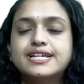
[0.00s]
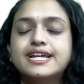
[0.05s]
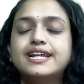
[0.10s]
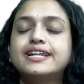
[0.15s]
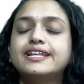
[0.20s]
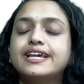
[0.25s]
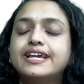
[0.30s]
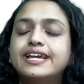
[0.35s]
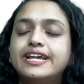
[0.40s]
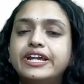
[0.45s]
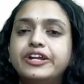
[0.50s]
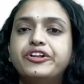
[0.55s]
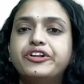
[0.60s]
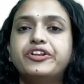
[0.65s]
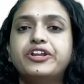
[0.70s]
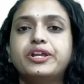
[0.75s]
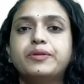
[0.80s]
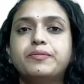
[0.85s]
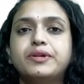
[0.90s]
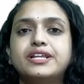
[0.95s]
the heat
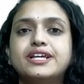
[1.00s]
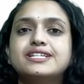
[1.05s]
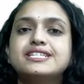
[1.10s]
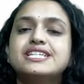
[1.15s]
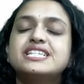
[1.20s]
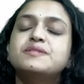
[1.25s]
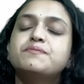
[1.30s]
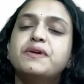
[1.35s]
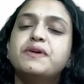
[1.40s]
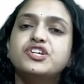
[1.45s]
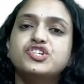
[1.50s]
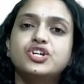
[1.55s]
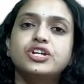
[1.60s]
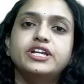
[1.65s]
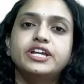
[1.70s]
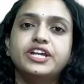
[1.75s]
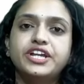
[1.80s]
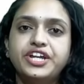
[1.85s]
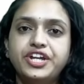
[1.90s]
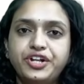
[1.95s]
treatment, there's a special
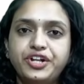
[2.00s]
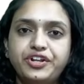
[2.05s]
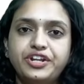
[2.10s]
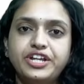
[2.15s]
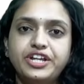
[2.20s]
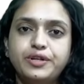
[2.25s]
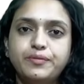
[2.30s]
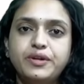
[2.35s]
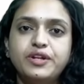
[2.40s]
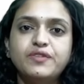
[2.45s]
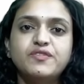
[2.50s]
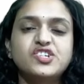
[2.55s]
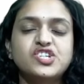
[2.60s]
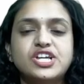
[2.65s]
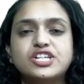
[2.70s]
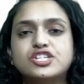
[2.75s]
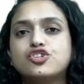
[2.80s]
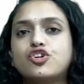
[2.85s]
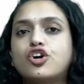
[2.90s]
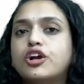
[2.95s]
heat treatment which has
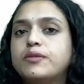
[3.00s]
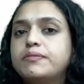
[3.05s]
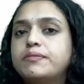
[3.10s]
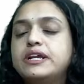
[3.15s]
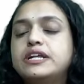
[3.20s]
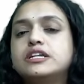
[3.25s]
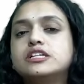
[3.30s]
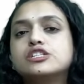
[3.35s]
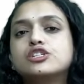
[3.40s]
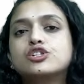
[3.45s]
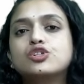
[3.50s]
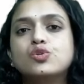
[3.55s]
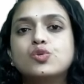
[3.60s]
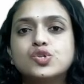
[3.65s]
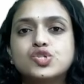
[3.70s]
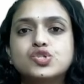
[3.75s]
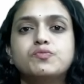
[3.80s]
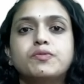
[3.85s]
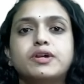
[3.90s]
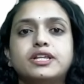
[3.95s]
not been disclosed
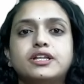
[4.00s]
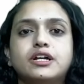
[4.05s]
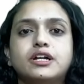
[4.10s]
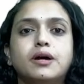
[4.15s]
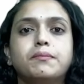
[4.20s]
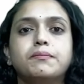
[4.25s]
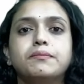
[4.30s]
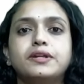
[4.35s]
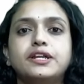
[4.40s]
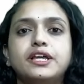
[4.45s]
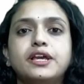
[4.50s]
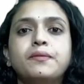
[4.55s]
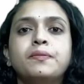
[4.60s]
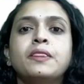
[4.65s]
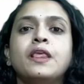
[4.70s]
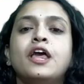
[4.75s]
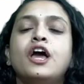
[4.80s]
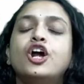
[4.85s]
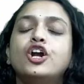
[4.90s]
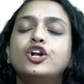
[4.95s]
by the company
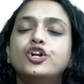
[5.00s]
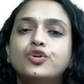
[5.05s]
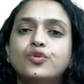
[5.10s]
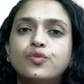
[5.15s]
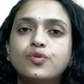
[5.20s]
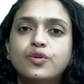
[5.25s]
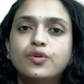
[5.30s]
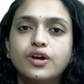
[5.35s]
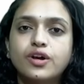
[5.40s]
to